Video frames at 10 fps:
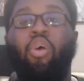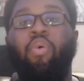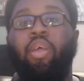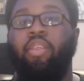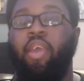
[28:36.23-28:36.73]

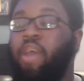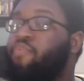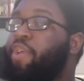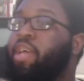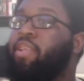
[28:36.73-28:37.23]
Though in
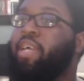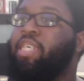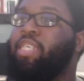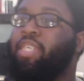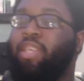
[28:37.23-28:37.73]
every
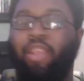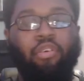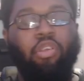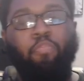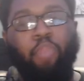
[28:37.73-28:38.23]
collection,
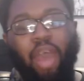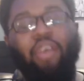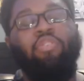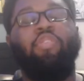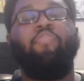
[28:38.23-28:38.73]
there is
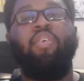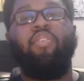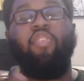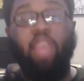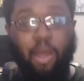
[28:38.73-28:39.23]
bound to be
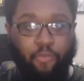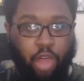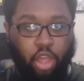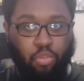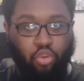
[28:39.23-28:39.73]
some
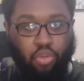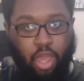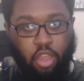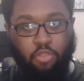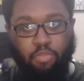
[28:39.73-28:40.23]
valuable
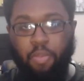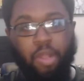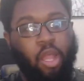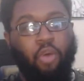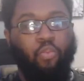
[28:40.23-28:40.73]
games.
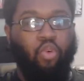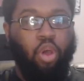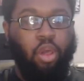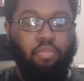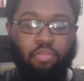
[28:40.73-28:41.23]
Maybe not
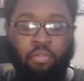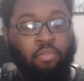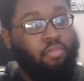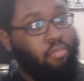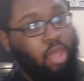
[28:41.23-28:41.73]
one,
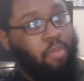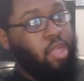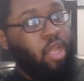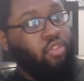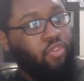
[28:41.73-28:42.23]

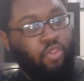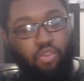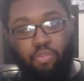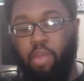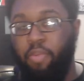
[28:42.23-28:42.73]
maybe not
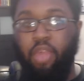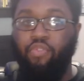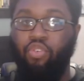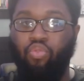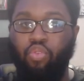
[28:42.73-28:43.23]
two, maybe
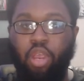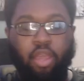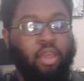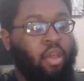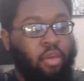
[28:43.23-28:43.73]
even
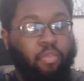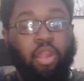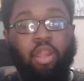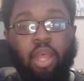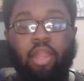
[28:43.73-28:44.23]
three,
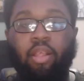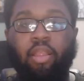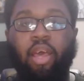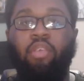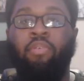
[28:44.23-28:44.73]
but
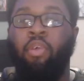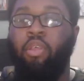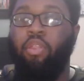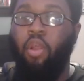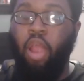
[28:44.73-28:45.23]
nonetheless,
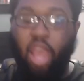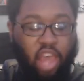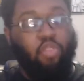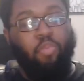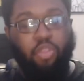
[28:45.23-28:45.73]
there
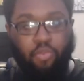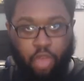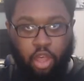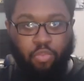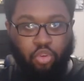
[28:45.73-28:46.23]
has to be some
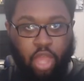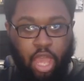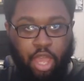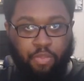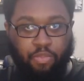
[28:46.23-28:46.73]
valuable
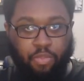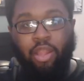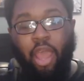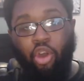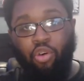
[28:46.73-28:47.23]
game.
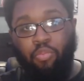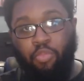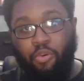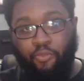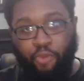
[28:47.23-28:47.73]
Now,
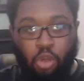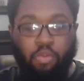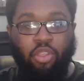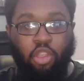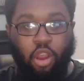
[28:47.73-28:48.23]
before
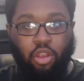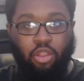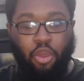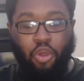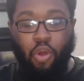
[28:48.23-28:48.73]
we
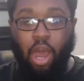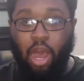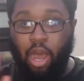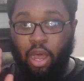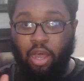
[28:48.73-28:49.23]
start, though,
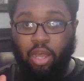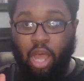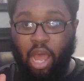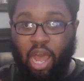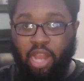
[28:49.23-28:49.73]
uh,
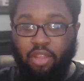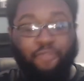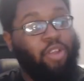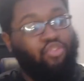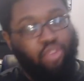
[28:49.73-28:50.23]
I need to
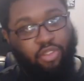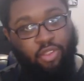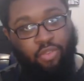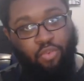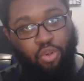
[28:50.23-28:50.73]
find a
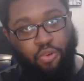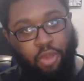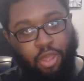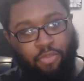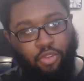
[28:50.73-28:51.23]
transition real
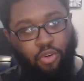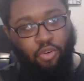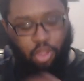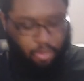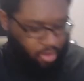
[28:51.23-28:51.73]
quick.
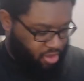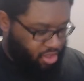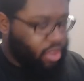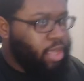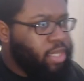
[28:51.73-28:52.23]
So give me a
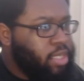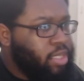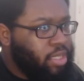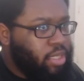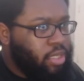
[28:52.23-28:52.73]

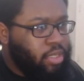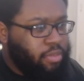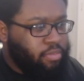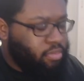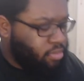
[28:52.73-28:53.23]
second.